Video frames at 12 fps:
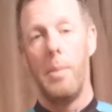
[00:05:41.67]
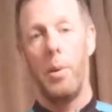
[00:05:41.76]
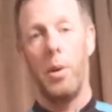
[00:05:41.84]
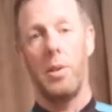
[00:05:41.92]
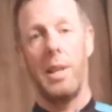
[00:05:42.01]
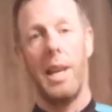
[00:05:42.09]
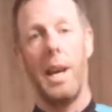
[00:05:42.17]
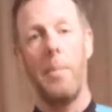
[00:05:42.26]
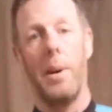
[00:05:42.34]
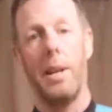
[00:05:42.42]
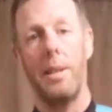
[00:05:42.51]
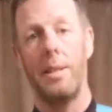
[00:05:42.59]
because they came
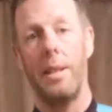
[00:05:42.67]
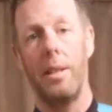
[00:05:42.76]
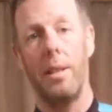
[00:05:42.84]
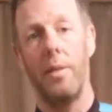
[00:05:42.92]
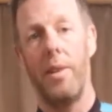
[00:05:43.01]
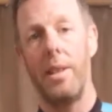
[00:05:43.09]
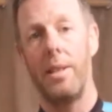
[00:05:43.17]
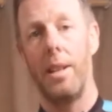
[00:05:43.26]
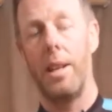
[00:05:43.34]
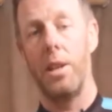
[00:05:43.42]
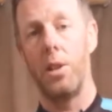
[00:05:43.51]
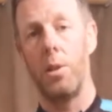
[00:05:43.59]
back and said that the
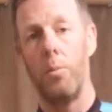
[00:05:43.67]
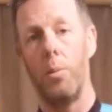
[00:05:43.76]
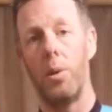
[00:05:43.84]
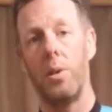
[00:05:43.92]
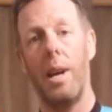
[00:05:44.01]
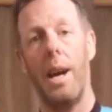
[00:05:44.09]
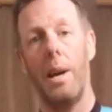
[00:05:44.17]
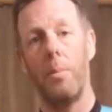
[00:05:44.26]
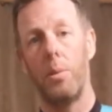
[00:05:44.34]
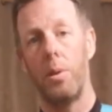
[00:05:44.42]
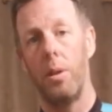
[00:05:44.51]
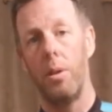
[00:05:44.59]
ventilation was
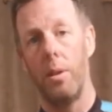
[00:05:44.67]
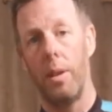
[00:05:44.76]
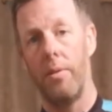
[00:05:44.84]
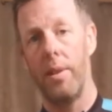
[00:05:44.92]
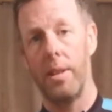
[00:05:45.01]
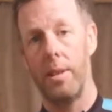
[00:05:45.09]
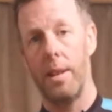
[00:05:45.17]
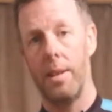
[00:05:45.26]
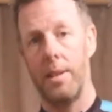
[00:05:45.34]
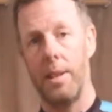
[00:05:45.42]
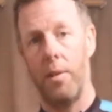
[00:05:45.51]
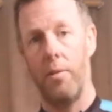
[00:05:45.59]
absolutely
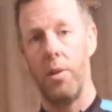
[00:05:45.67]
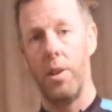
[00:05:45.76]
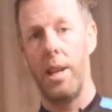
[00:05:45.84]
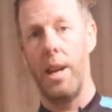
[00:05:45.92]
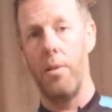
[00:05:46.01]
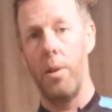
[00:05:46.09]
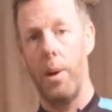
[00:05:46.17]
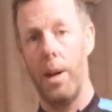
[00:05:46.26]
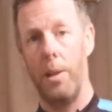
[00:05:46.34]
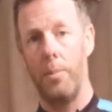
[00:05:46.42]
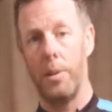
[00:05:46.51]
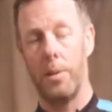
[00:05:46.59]
fantastic for an aero
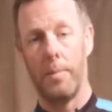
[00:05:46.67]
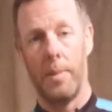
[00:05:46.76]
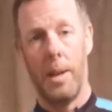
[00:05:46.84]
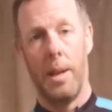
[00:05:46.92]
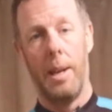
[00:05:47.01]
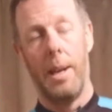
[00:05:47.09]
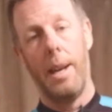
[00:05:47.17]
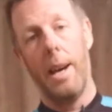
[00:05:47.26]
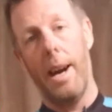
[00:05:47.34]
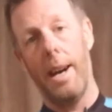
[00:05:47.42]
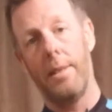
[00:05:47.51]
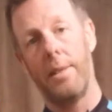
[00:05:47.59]
helmet.
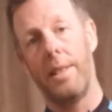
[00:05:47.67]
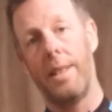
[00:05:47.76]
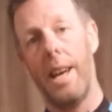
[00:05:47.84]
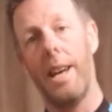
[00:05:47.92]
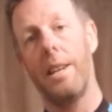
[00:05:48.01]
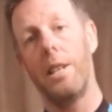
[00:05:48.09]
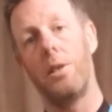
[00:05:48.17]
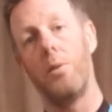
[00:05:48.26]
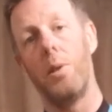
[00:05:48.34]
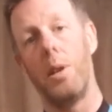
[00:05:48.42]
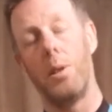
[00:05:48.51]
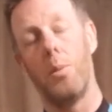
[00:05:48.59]
And that is the
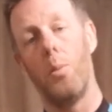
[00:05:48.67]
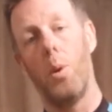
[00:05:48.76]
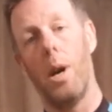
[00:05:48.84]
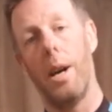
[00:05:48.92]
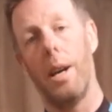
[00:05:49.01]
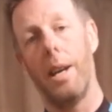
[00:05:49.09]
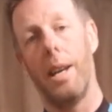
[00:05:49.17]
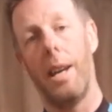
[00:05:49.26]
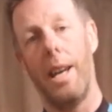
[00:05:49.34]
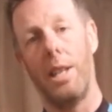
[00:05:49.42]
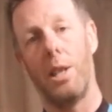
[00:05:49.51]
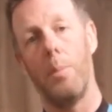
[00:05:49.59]
reason why
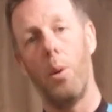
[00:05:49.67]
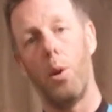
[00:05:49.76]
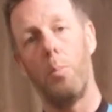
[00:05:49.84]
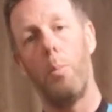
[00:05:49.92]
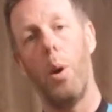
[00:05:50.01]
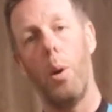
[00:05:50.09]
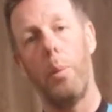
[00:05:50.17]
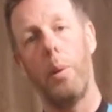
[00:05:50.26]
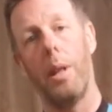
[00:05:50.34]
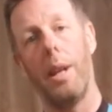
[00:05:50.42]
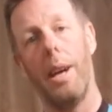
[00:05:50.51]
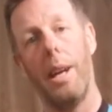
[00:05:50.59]
it's the most
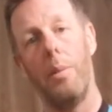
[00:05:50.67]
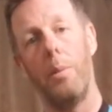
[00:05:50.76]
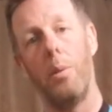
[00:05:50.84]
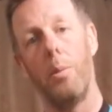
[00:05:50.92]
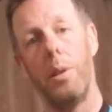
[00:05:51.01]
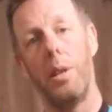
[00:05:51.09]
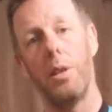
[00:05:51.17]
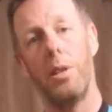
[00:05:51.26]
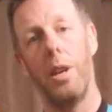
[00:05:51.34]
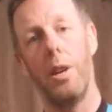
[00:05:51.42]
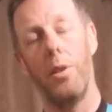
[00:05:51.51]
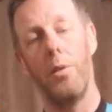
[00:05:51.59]
popular helmet with the
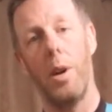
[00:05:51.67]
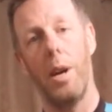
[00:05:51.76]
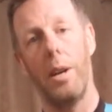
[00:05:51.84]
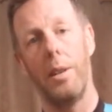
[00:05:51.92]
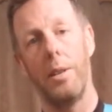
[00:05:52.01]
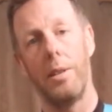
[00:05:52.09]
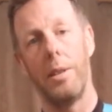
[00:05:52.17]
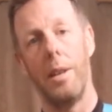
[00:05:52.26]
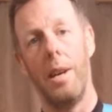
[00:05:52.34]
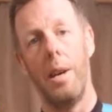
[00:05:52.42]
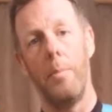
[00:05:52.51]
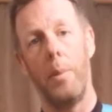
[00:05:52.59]
Astana riders
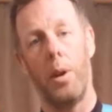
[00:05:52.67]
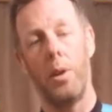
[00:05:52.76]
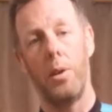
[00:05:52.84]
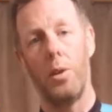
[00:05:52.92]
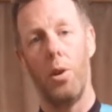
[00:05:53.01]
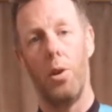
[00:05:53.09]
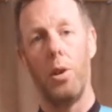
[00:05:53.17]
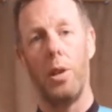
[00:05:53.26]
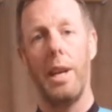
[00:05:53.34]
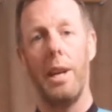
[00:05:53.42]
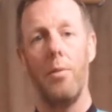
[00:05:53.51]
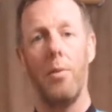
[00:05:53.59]
because all
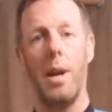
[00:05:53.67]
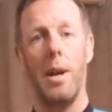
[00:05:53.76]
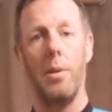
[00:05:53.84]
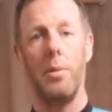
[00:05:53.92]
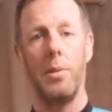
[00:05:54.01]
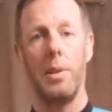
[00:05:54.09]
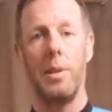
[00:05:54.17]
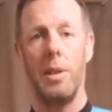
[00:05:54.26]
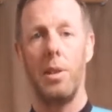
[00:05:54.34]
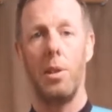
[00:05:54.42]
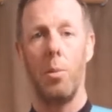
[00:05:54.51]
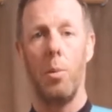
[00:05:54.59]
year round,
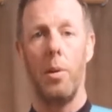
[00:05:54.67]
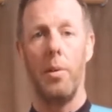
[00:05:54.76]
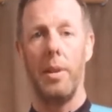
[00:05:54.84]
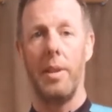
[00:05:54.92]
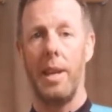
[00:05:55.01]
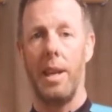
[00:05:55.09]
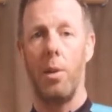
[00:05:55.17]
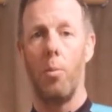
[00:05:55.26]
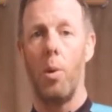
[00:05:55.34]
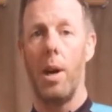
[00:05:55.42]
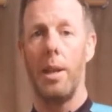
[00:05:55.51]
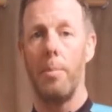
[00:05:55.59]
this is the one that they can
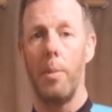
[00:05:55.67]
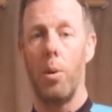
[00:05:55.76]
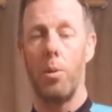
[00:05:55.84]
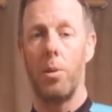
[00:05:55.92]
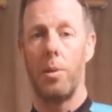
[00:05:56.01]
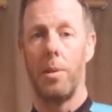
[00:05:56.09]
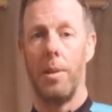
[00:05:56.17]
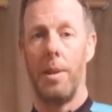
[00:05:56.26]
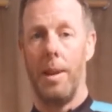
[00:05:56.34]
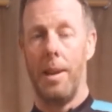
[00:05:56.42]
wear the most.